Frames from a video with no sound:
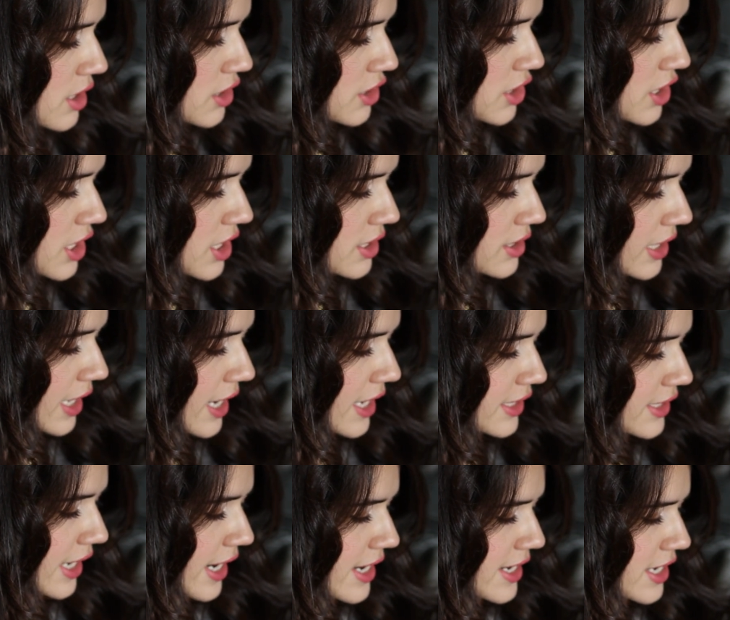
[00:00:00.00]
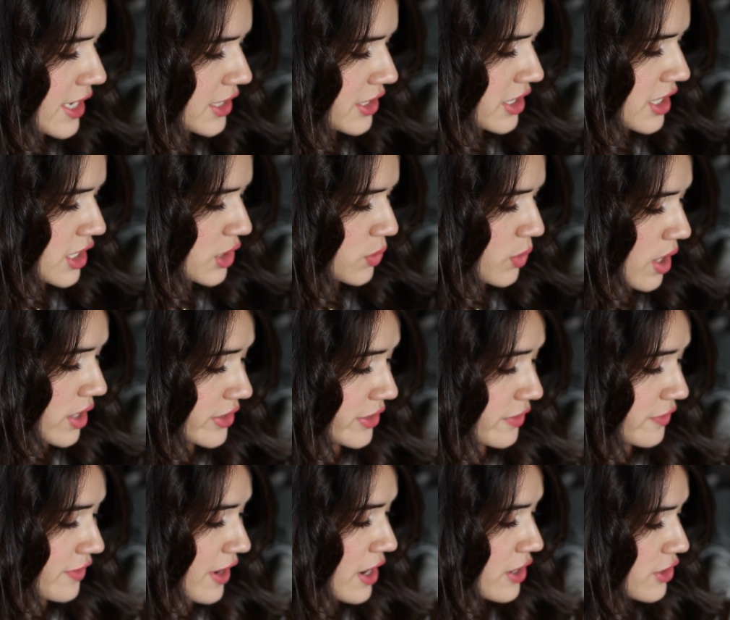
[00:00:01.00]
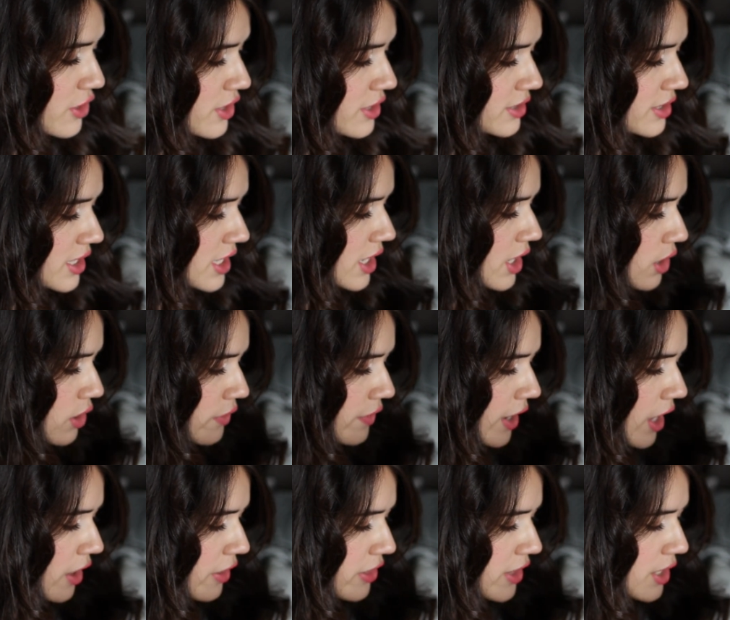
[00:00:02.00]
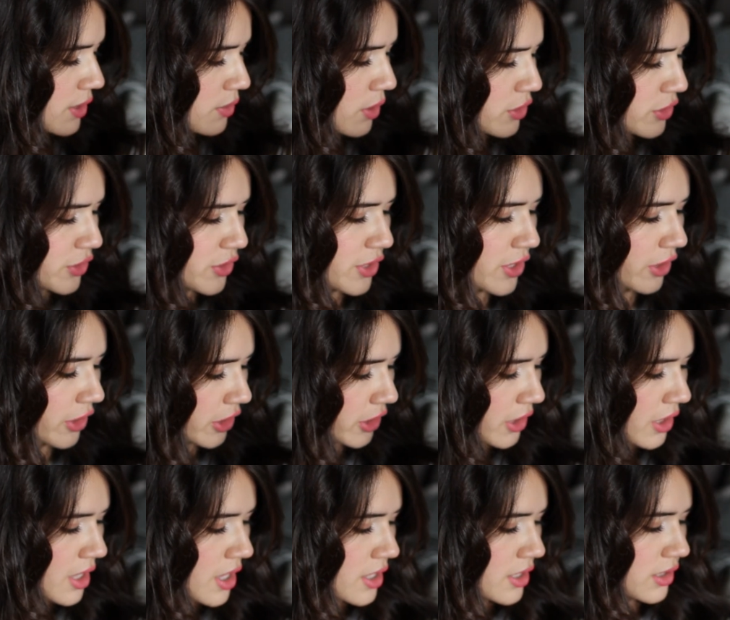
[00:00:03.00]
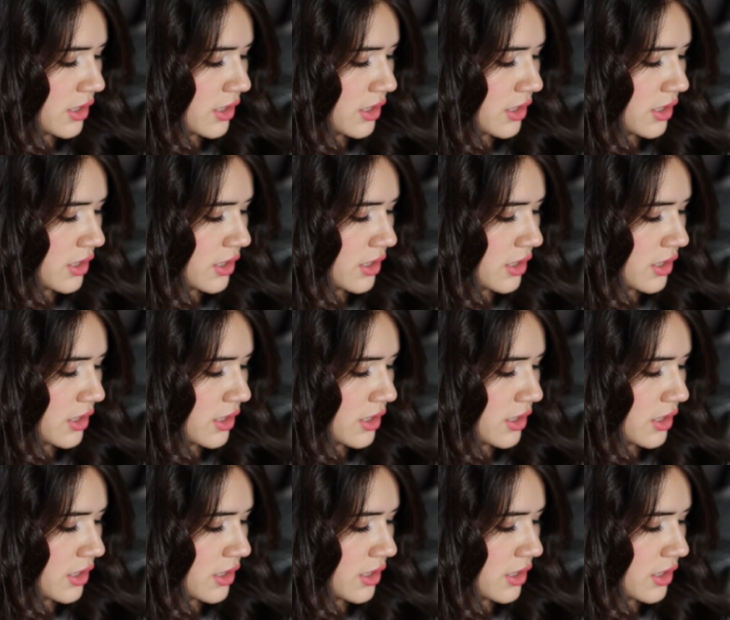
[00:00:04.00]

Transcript: She's a dietitian as well as the founder and CEO of Healthy Grocery Girl.